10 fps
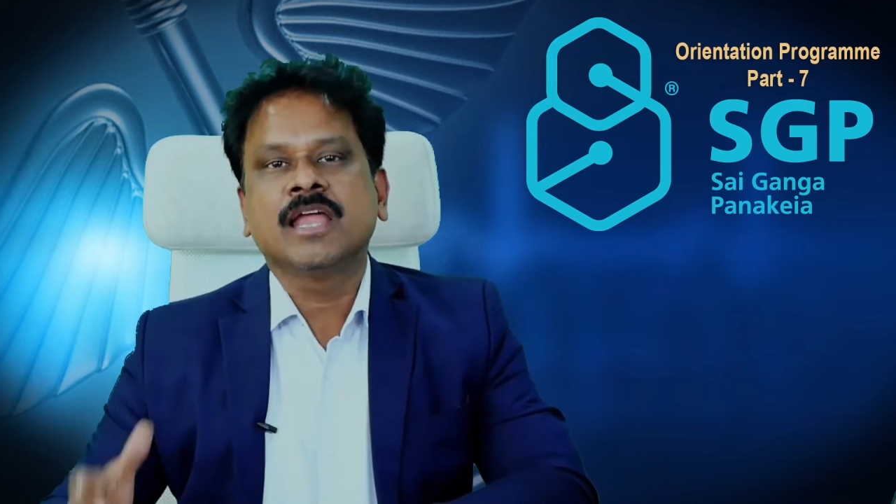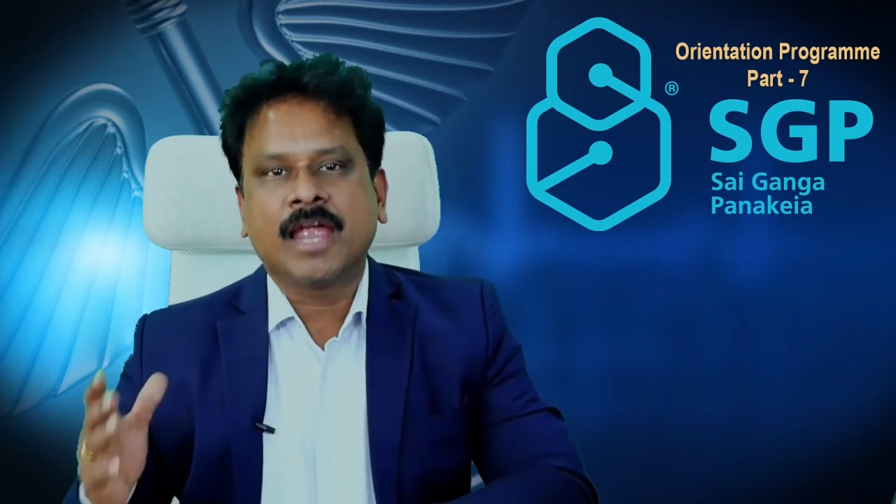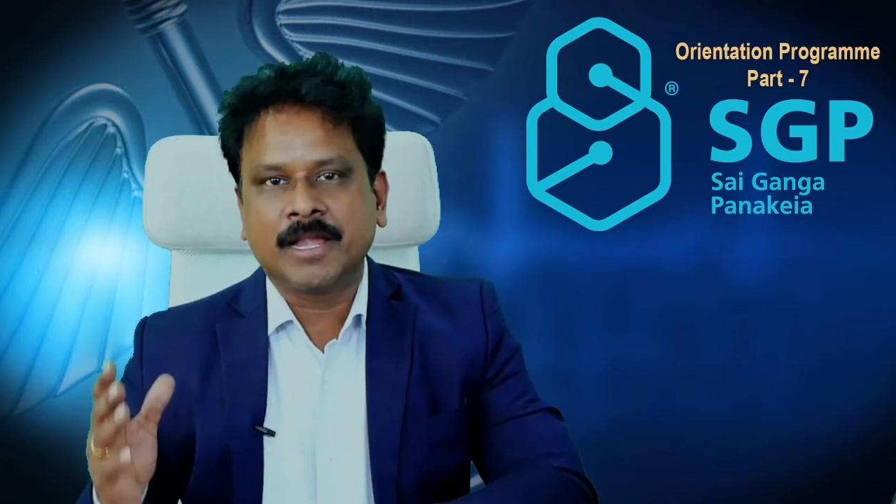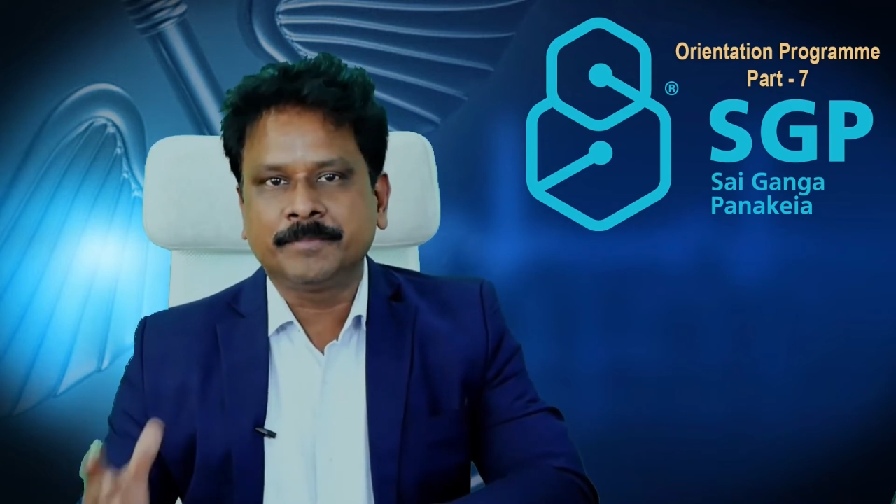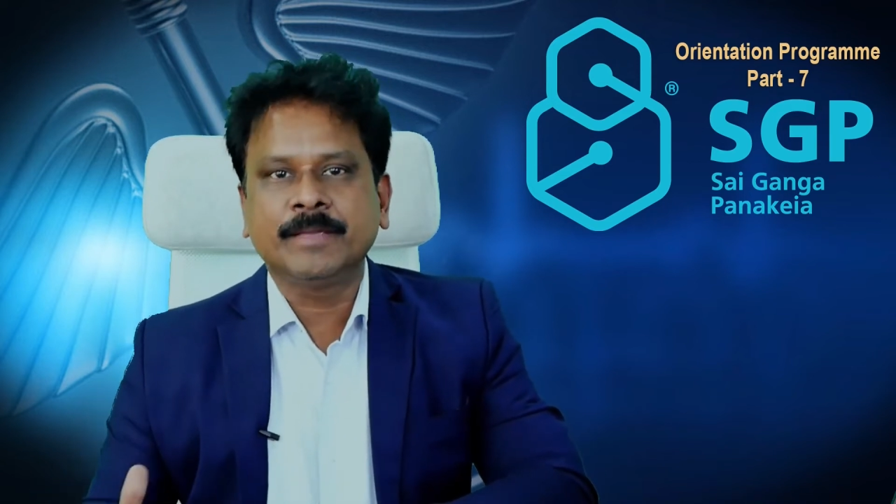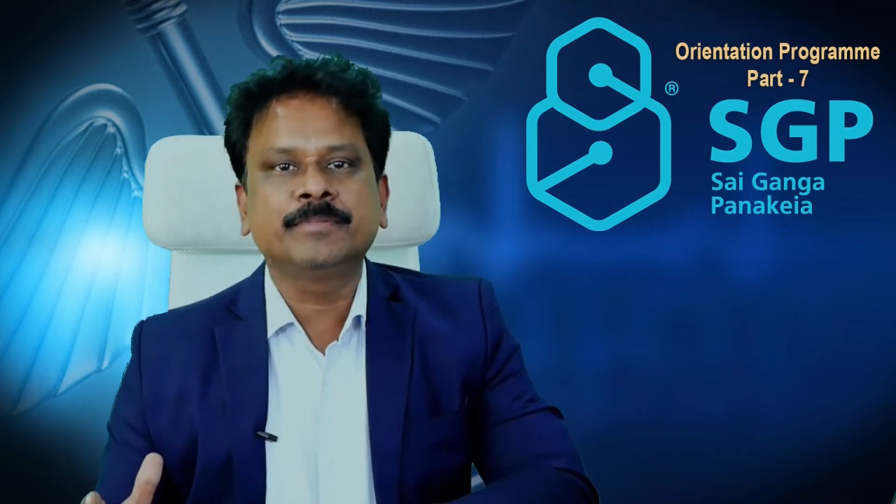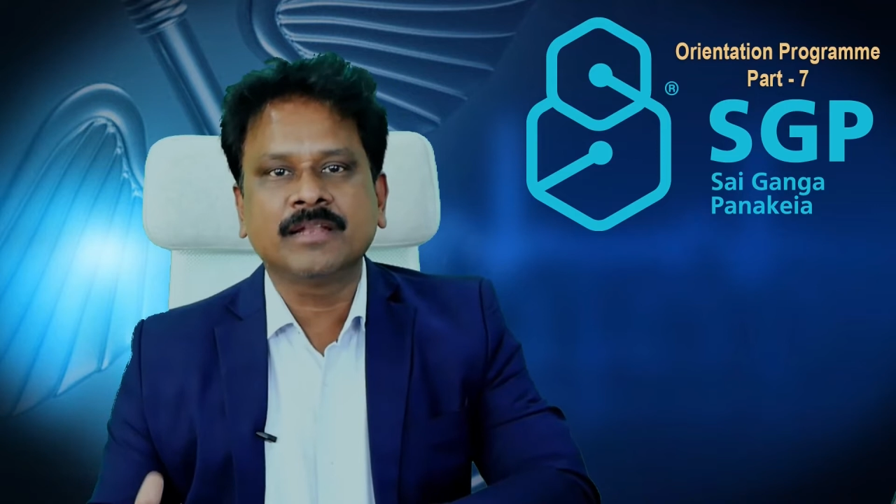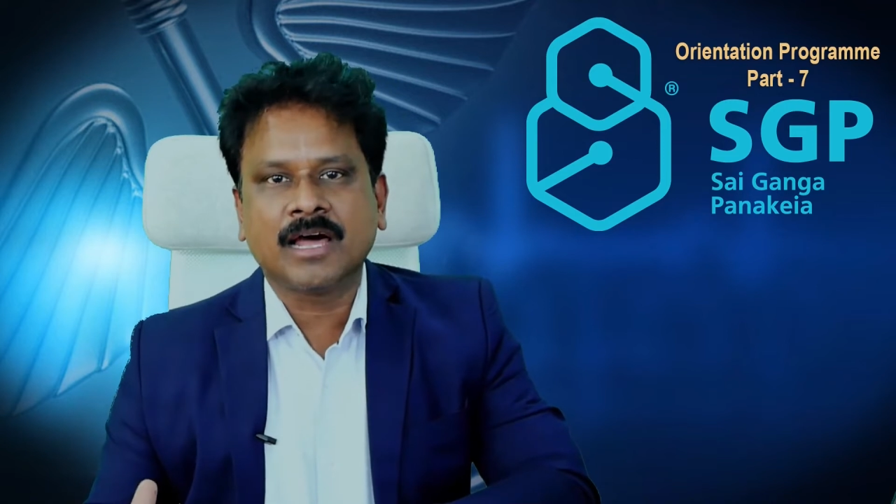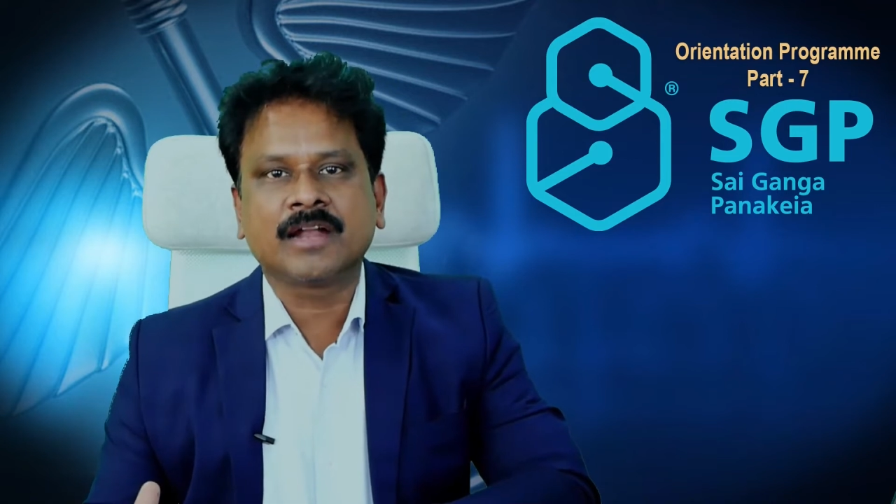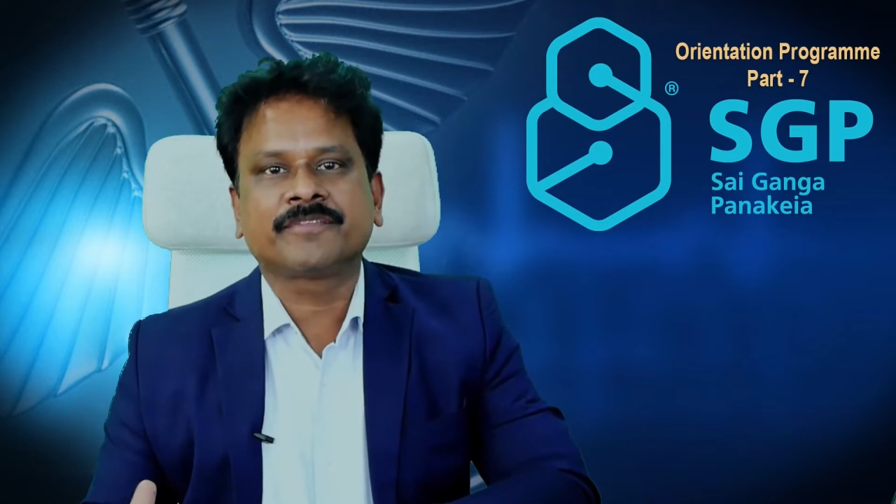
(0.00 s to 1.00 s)
and people
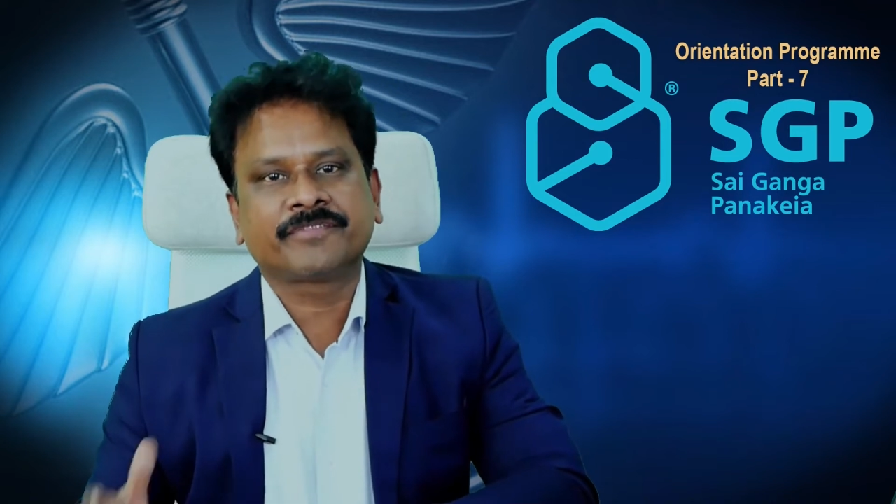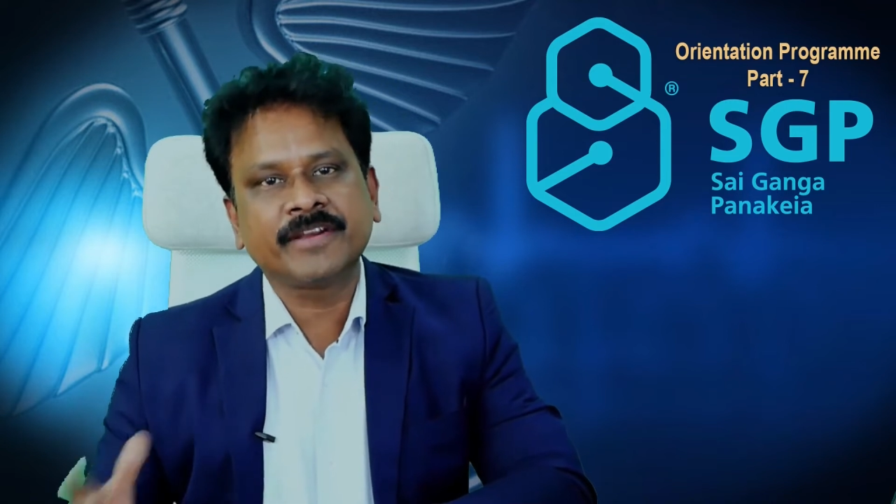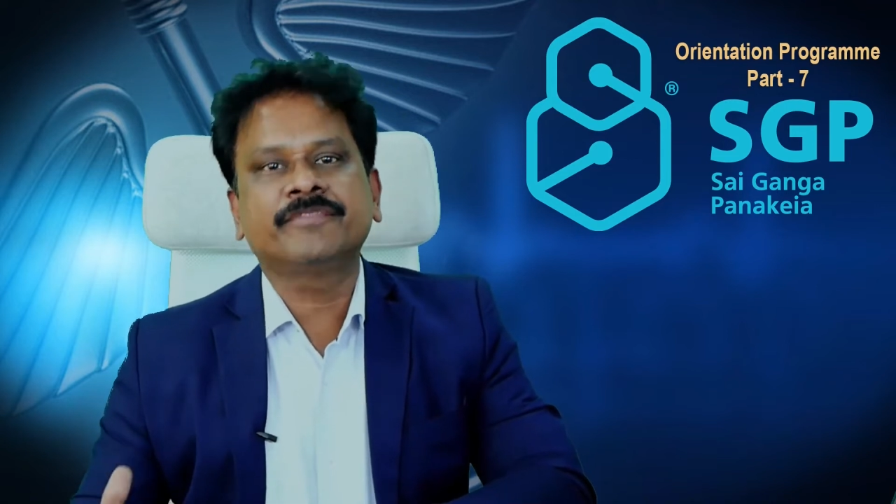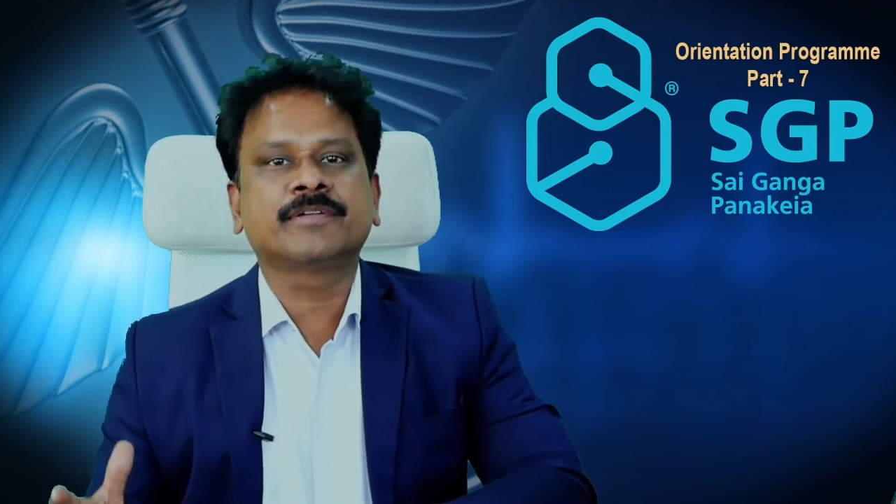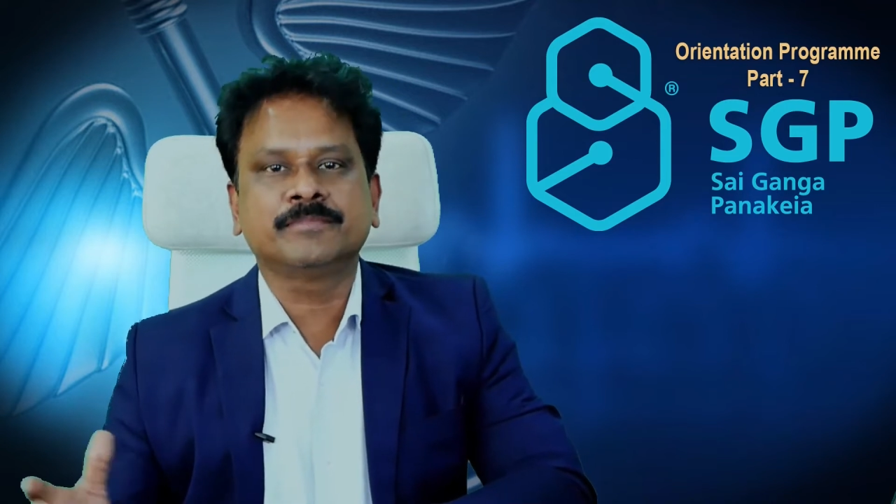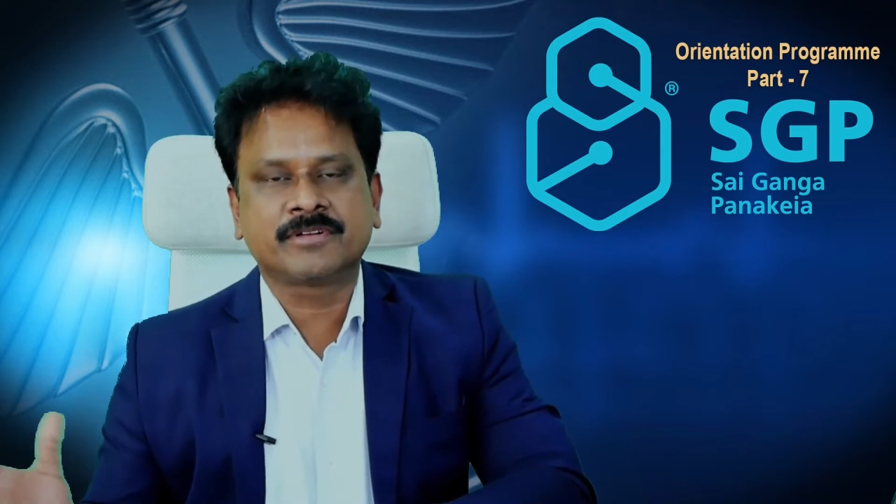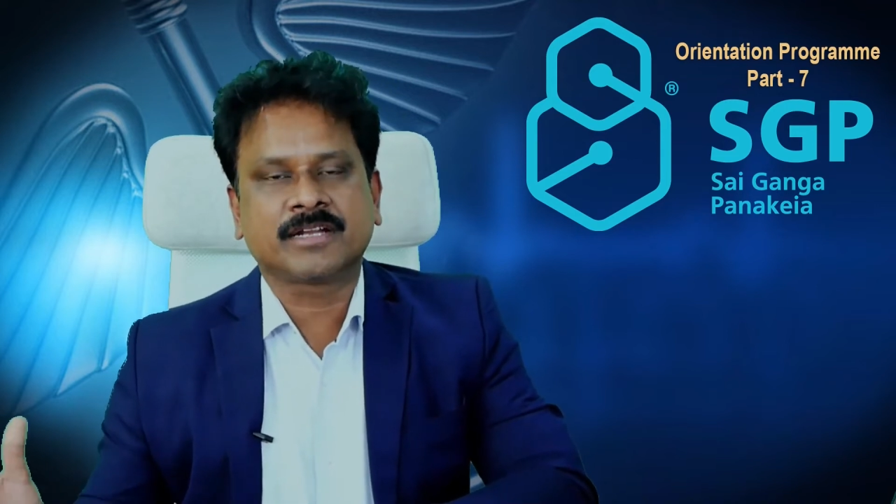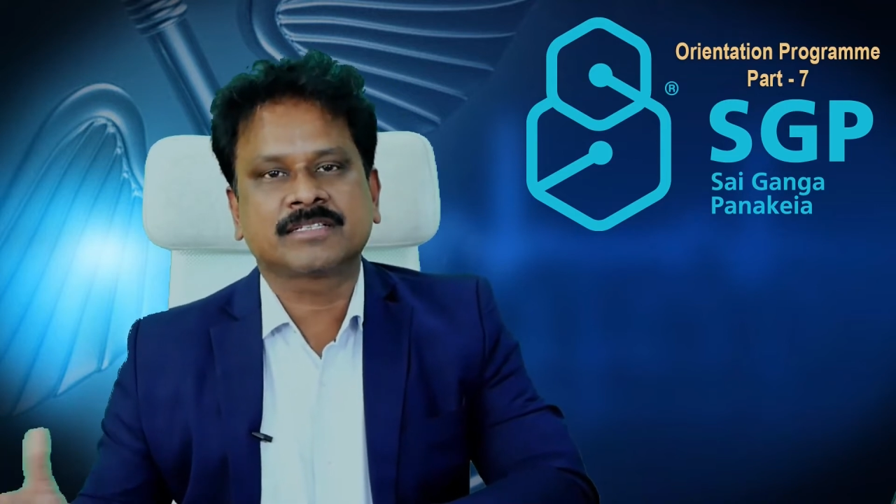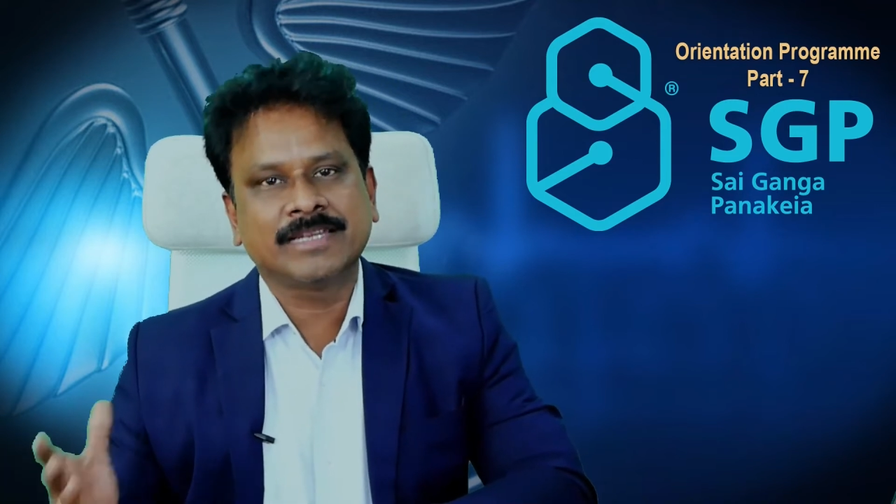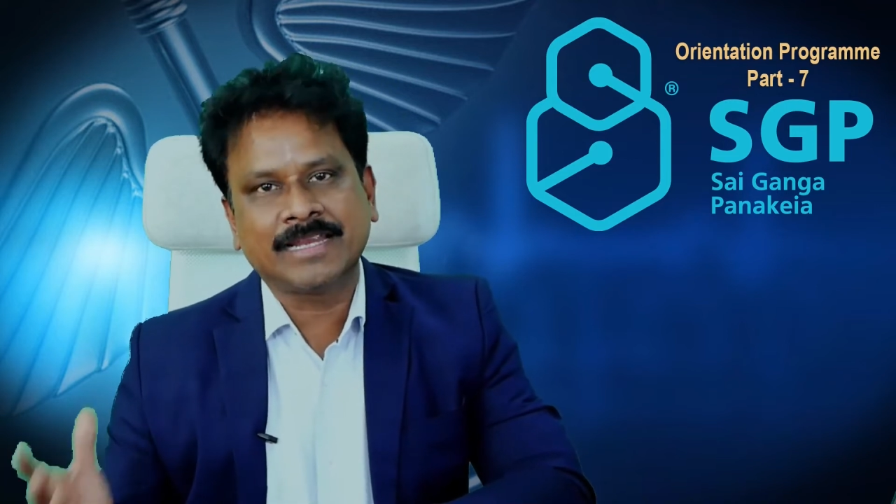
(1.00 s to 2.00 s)
are free from
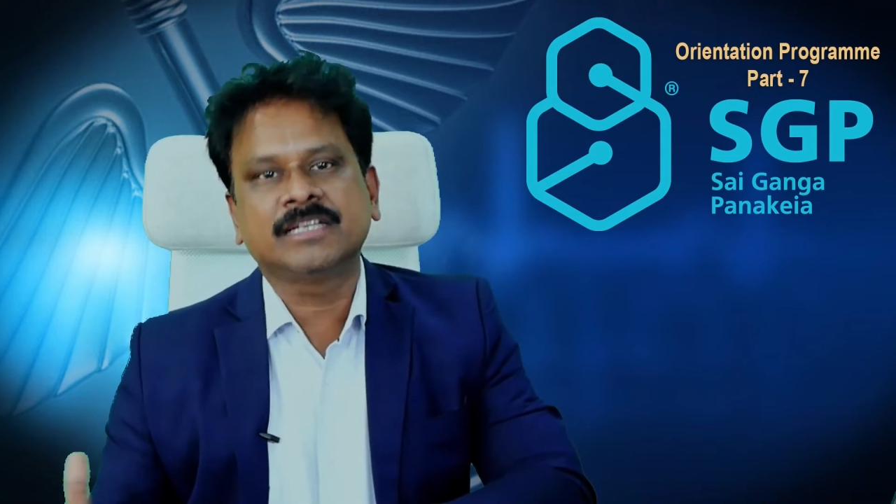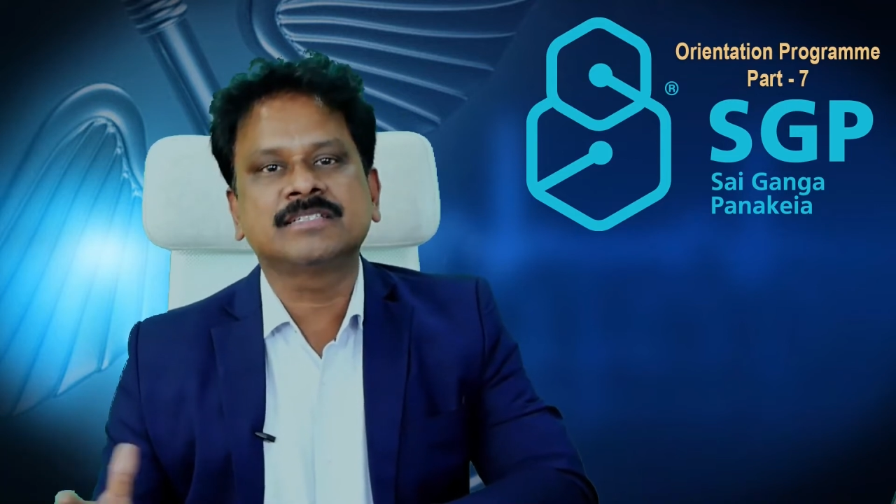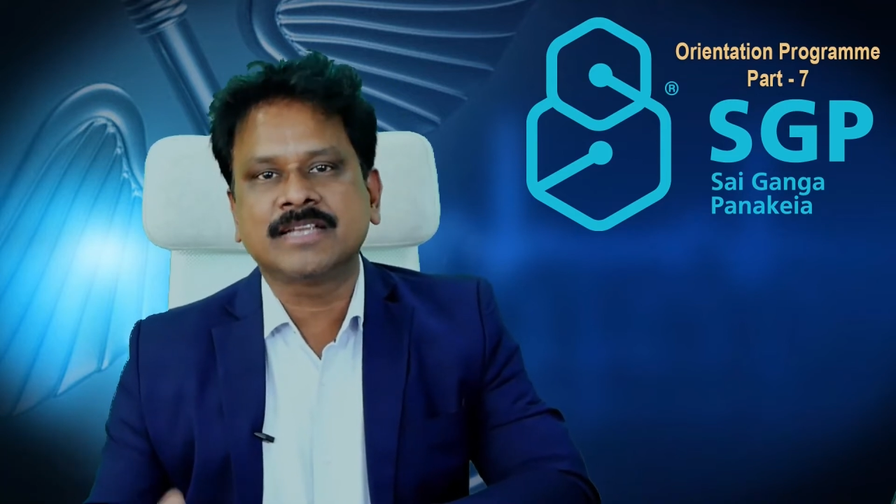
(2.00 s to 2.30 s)
drugs in at least